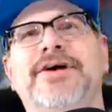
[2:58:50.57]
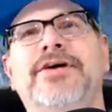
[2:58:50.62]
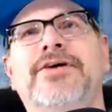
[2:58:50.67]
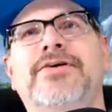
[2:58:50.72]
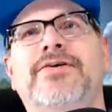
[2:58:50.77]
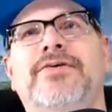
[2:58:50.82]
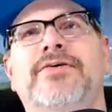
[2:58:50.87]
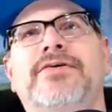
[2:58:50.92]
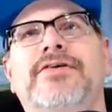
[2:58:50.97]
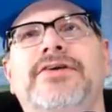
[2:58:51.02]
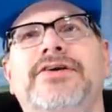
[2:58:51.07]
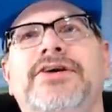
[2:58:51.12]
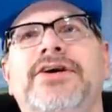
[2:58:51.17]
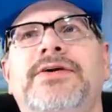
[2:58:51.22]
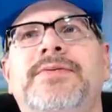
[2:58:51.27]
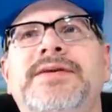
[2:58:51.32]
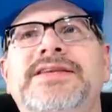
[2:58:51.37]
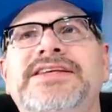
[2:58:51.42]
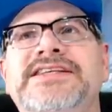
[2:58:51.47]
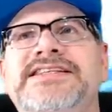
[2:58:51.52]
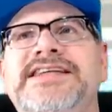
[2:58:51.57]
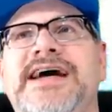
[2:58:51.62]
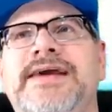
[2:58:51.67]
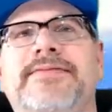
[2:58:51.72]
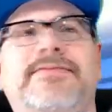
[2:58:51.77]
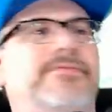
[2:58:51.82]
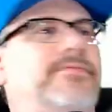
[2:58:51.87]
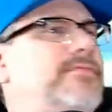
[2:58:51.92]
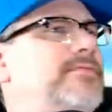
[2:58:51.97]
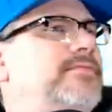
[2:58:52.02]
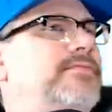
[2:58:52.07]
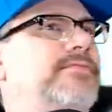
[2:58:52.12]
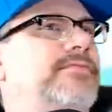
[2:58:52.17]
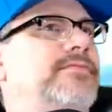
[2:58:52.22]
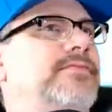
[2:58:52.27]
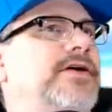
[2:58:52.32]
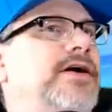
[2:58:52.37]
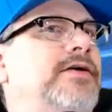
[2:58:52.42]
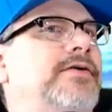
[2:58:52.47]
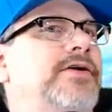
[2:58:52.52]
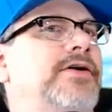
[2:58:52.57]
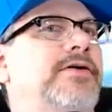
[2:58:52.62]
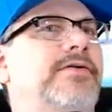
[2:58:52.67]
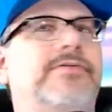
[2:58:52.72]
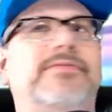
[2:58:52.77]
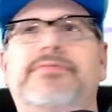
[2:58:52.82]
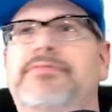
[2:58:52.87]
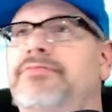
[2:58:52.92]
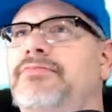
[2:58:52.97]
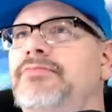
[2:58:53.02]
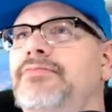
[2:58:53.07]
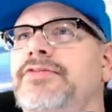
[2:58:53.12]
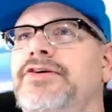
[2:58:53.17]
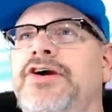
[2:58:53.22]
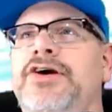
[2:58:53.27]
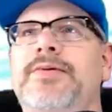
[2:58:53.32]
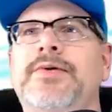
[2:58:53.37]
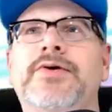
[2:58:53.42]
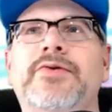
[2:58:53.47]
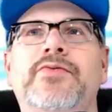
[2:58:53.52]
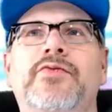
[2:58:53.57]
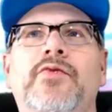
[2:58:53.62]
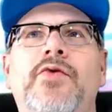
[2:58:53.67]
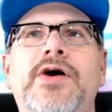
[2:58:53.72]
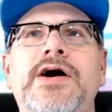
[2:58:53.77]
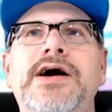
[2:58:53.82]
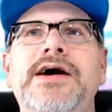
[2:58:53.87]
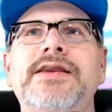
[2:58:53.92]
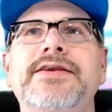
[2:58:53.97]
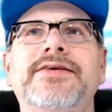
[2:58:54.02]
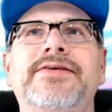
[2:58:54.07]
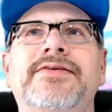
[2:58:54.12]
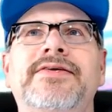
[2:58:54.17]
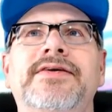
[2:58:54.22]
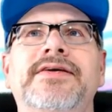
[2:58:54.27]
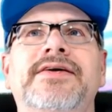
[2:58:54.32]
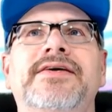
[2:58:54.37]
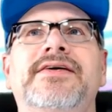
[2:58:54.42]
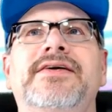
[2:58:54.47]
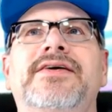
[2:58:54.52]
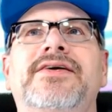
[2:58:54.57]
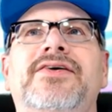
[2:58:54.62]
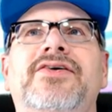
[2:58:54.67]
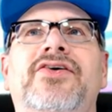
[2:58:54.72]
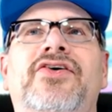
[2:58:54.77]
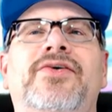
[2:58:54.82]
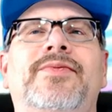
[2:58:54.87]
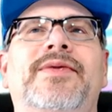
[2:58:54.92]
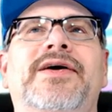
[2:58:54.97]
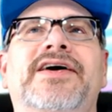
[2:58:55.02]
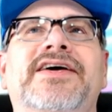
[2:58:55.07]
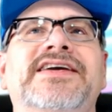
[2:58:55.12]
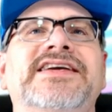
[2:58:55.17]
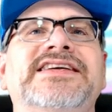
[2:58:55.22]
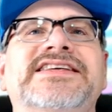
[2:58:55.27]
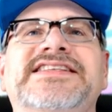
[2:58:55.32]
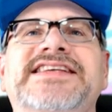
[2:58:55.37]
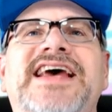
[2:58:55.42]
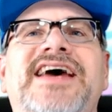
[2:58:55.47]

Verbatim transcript: Oh, Kirby just got. Oh no, Kirby won. Omar, he is